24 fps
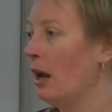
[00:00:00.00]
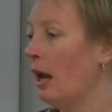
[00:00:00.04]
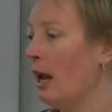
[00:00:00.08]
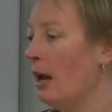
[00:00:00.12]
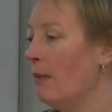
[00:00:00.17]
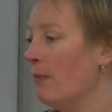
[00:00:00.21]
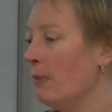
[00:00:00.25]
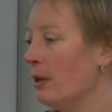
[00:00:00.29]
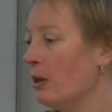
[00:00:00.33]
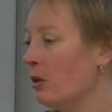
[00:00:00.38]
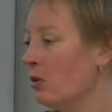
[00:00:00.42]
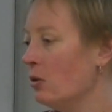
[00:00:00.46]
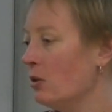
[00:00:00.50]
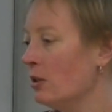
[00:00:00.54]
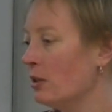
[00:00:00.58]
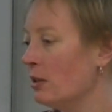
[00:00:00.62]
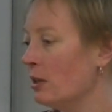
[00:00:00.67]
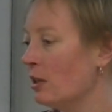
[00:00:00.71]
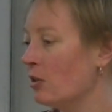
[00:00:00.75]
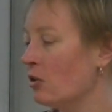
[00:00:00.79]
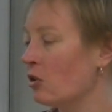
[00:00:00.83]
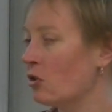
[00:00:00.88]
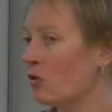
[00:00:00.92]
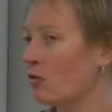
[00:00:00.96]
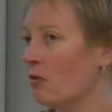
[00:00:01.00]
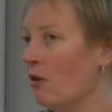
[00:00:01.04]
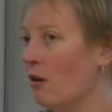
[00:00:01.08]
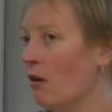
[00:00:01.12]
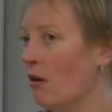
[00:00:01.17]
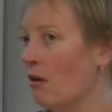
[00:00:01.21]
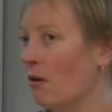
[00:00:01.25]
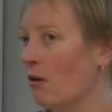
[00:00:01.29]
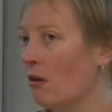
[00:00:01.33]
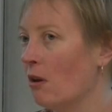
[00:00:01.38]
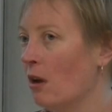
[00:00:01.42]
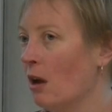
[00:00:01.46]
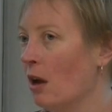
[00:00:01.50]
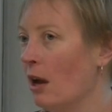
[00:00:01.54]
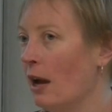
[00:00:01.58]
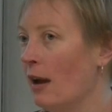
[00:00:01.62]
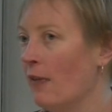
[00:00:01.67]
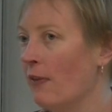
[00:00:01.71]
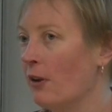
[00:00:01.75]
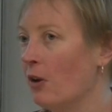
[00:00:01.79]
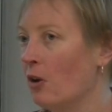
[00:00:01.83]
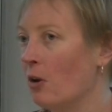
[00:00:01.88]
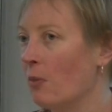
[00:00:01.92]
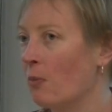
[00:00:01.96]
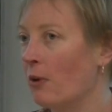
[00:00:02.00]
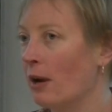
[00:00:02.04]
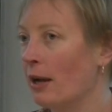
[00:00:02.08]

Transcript: And because they're strong and they're not